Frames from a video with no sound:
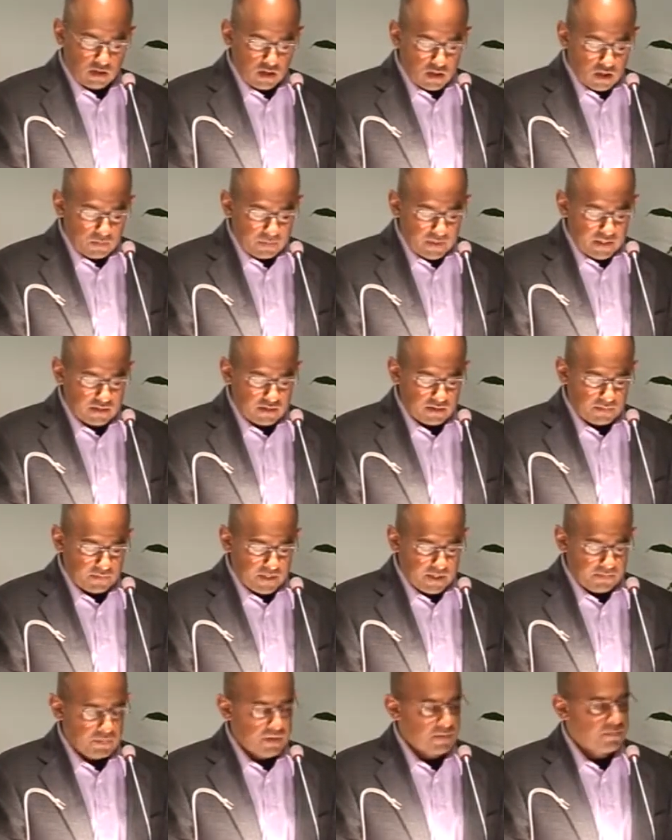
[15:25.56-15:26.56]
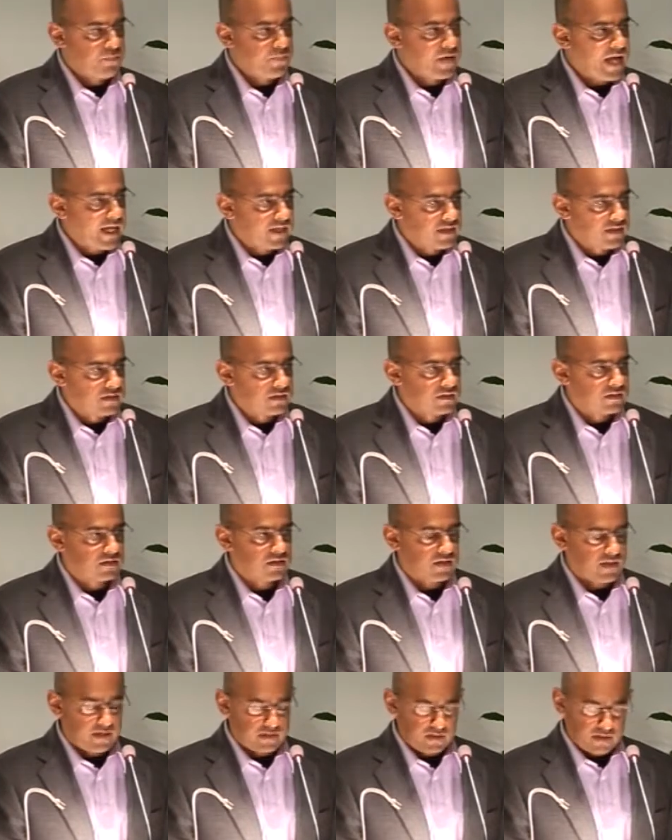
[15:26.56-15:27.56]
Urbanism can be
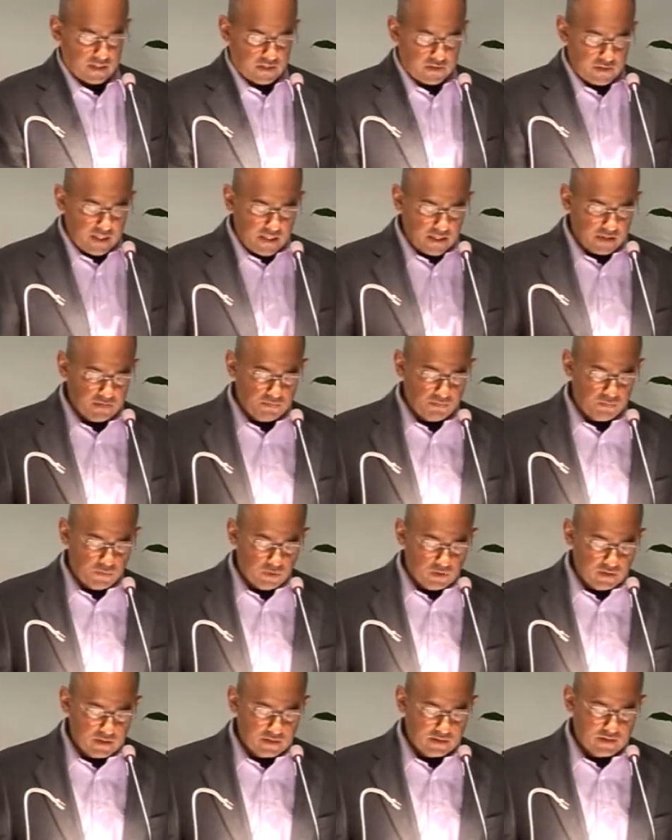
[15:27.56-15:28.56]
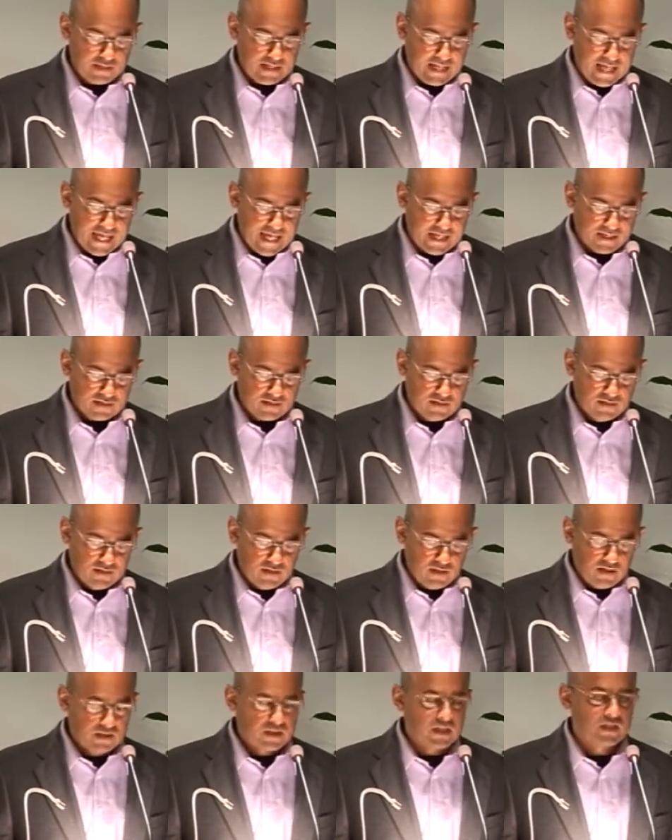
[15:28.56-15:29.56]
practiced as a creative political act
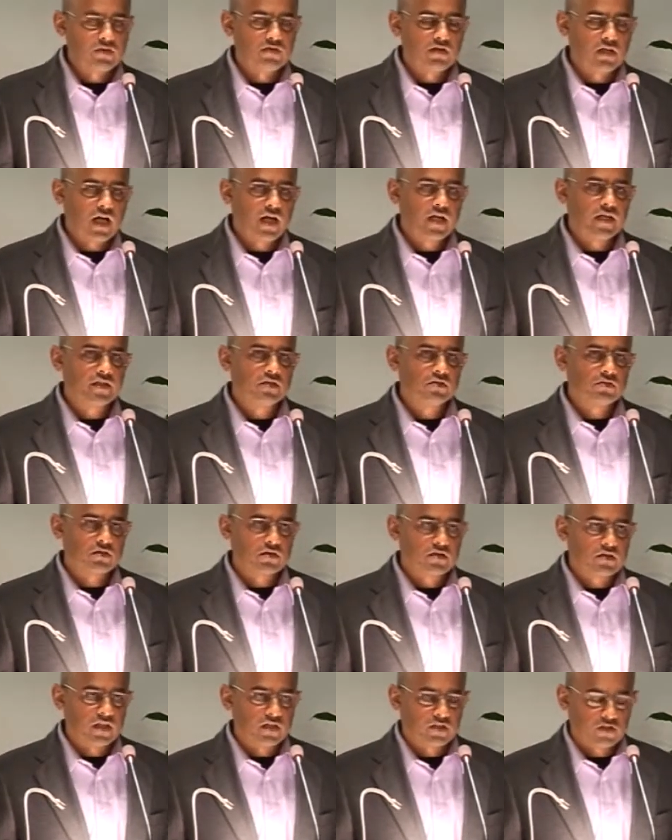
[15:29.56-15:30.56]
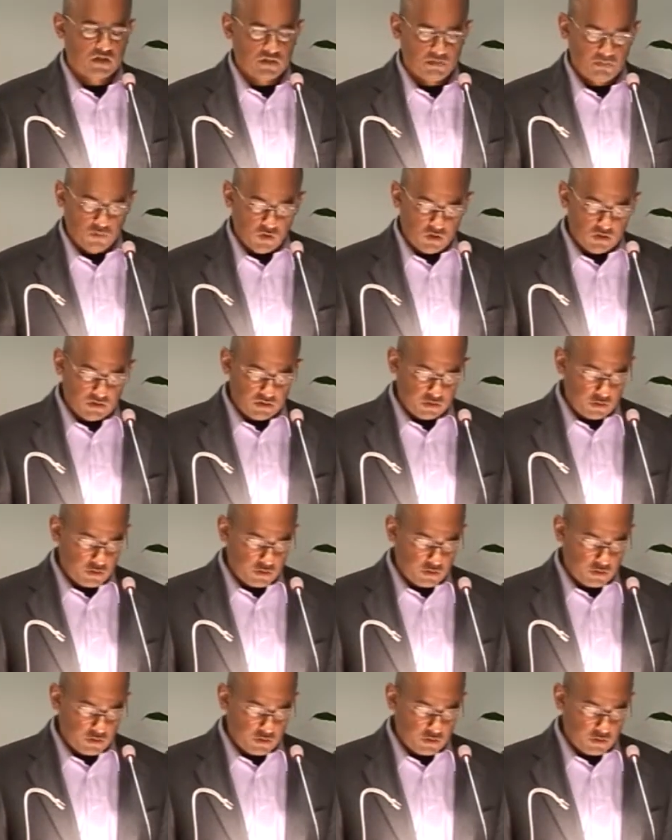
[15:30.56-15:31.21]
that relies on such moral